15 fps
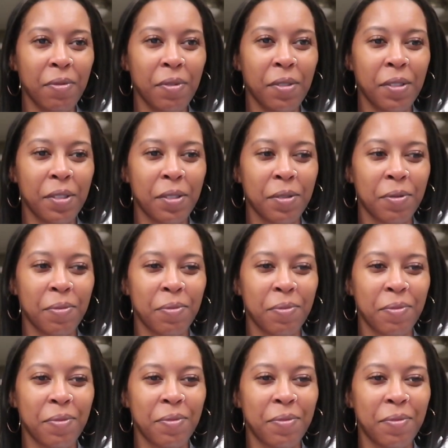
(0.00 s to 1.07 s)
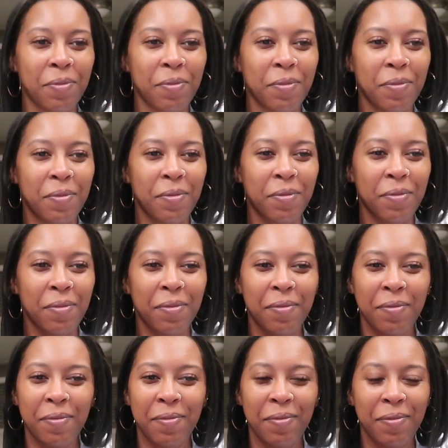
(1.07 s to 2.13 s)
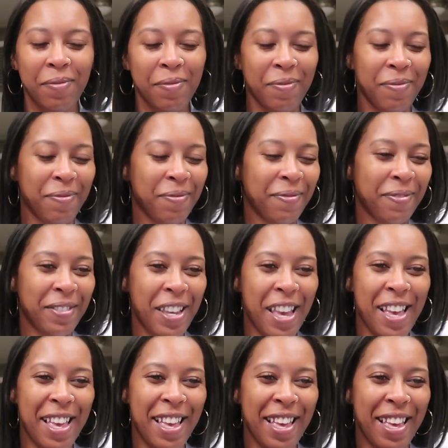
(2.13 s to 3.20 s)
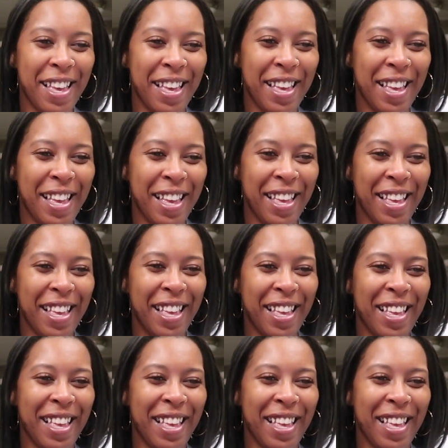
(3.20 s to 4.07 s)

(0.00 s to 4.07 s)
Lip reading: This person isn't speaking.